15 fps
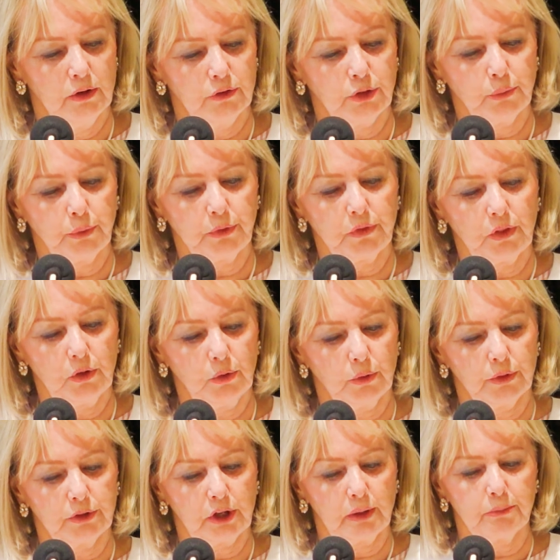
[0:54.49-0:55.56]
the word of the
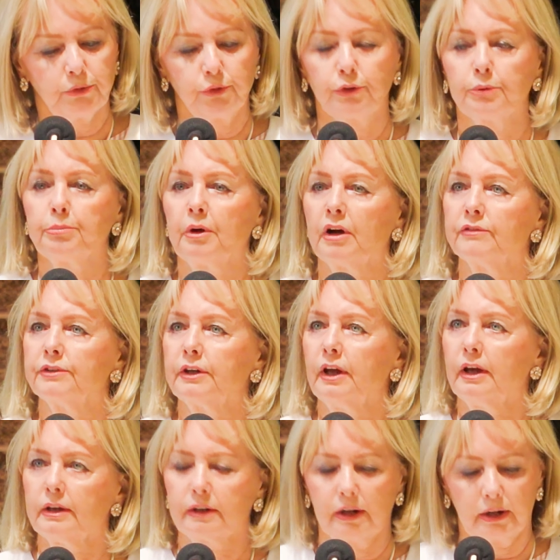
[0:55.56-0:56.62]
Lord came through the prophet
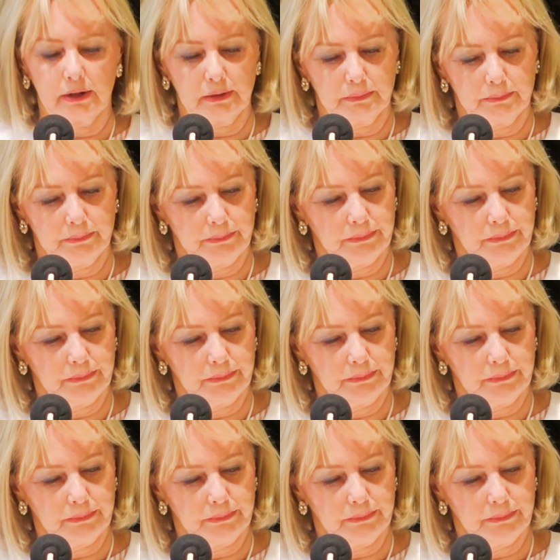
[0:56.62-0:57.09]
Haggai